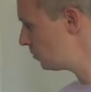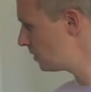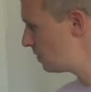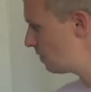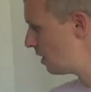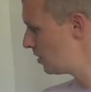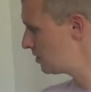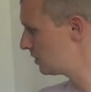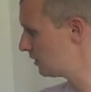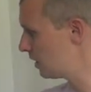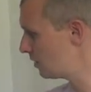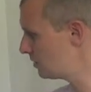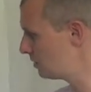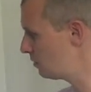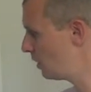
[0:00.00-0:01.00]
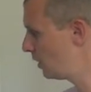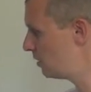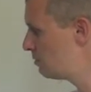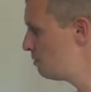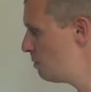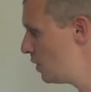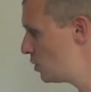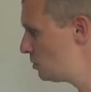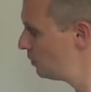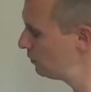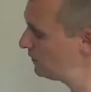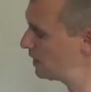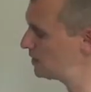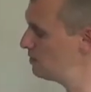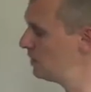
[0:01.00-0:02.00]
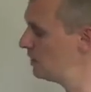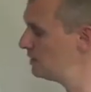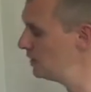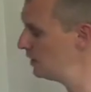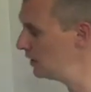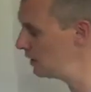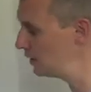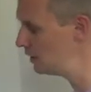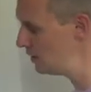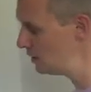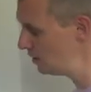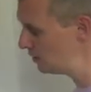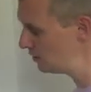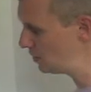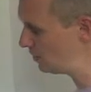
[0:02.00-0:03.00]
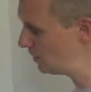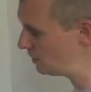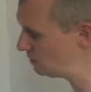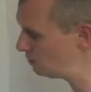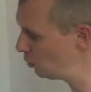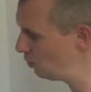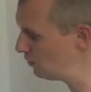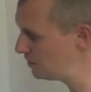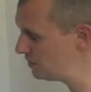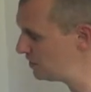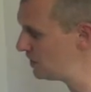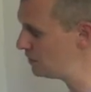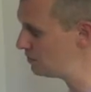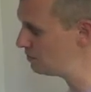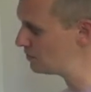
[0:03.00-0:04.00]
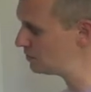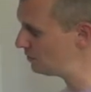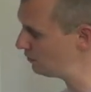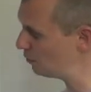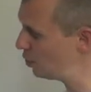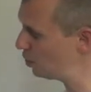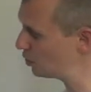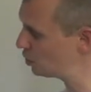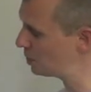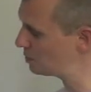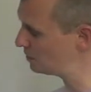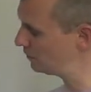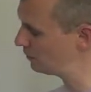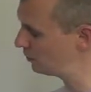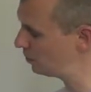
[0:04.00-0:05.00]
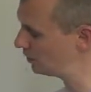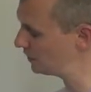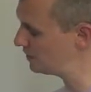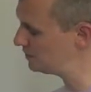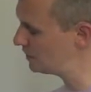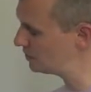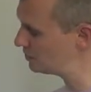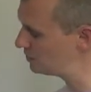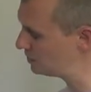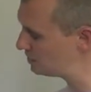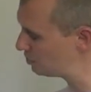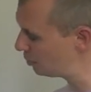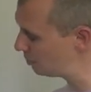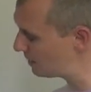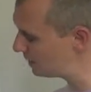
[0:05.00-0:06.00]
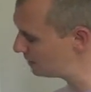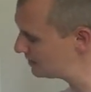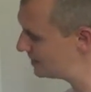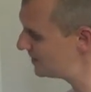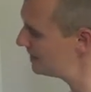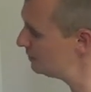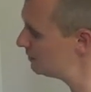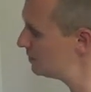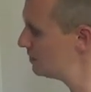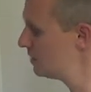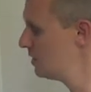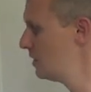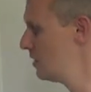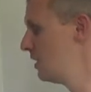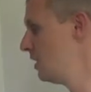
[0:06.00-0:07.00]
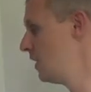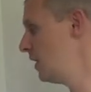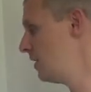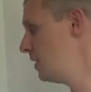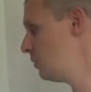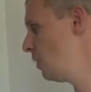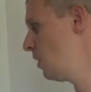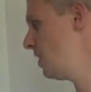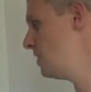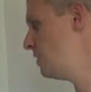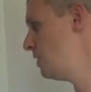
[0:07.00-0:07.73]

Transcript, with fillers: also the masterclass as well. There's much more flexibility here. So this is more for teams. So workshops for organisations is more about teams. And this is where